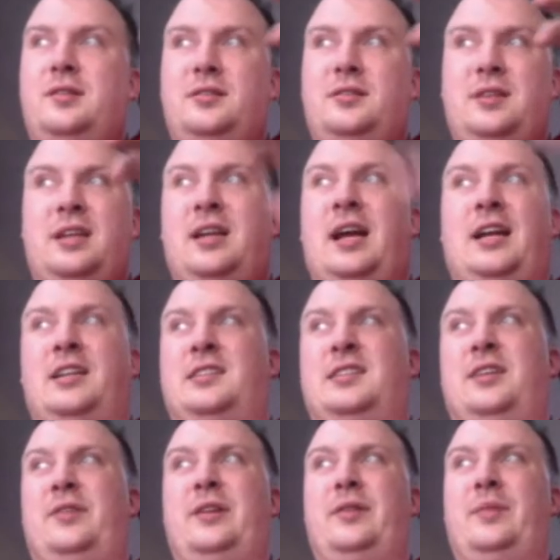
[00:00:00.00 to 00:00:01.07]
Don't end
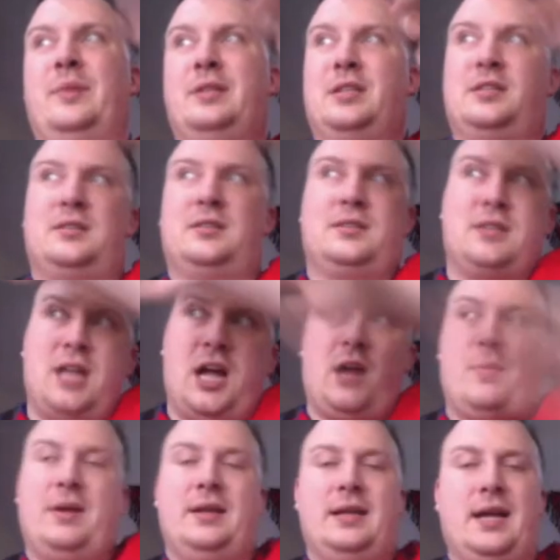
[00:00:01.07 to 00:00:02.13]
exactly like this. It's
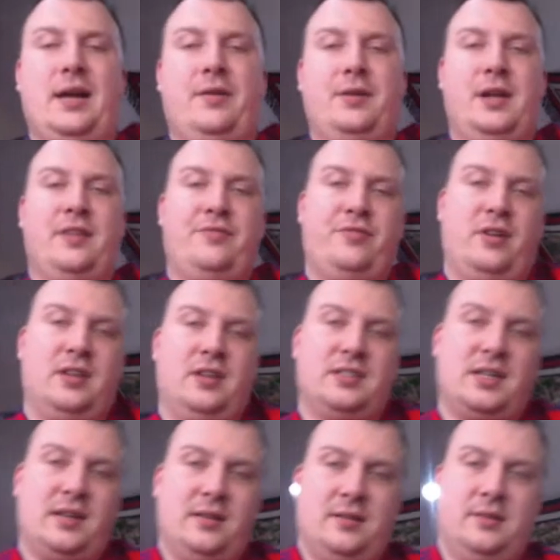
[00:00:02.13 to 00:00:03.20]
coming down left, right, and
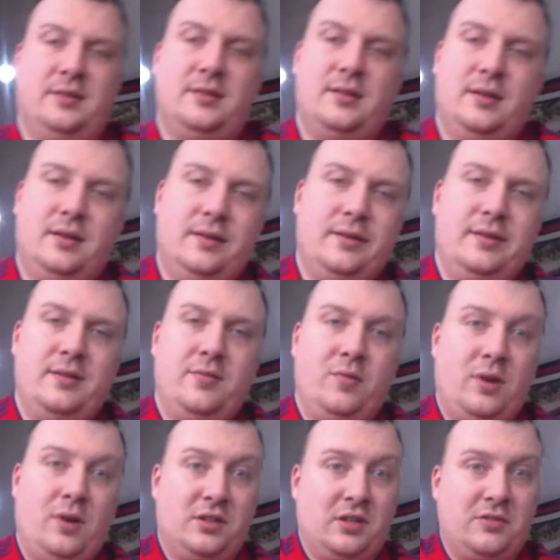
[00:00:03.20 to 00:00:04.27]
centre.
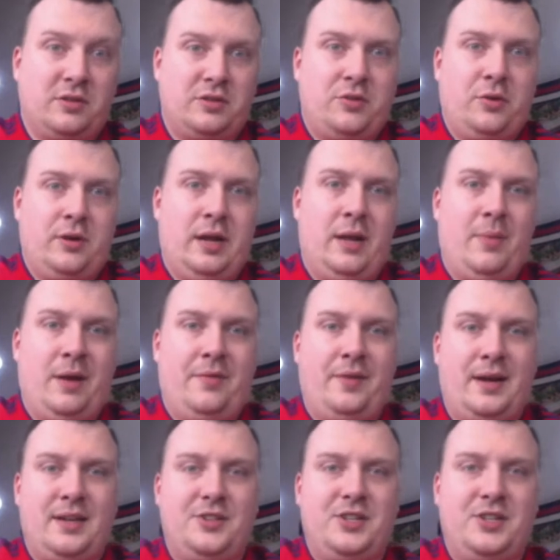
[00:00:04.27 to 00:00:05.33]
Whilst I was talking there about
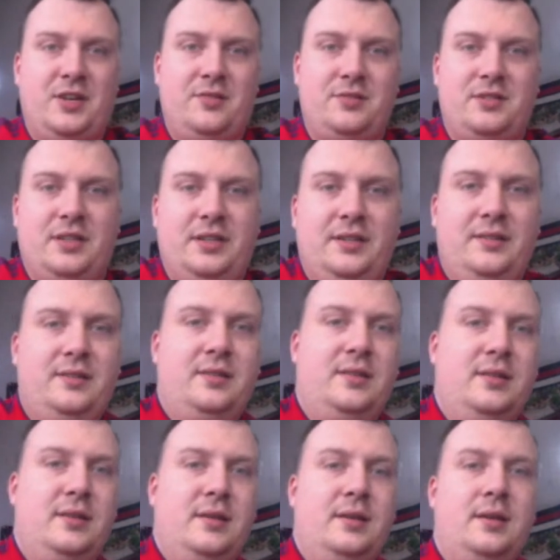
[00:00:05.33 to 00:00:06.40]
fucking Chelsea
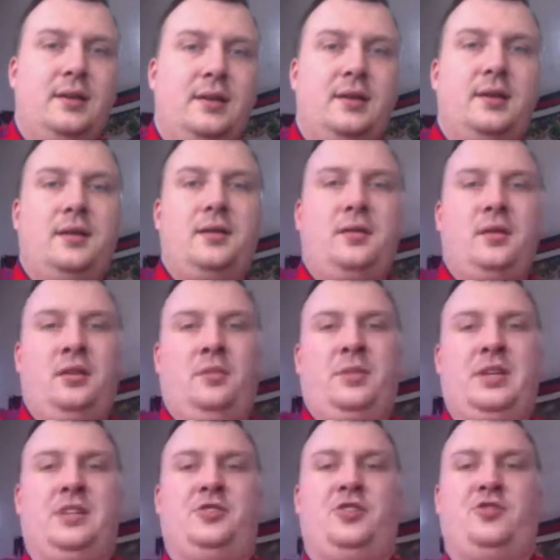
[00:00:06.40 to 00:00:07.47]
and
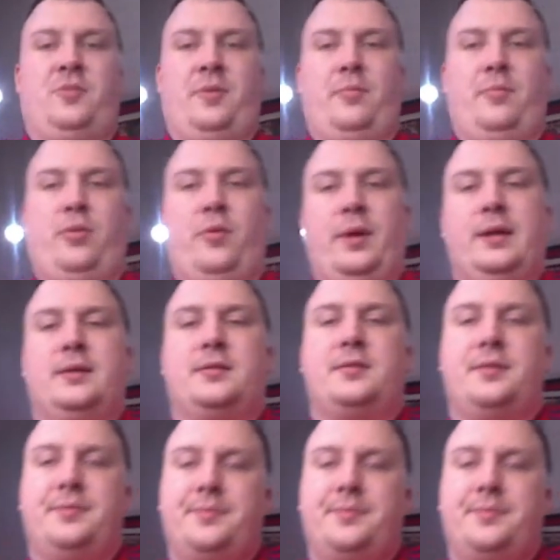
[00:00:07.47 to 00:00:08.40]
potentially dropping points.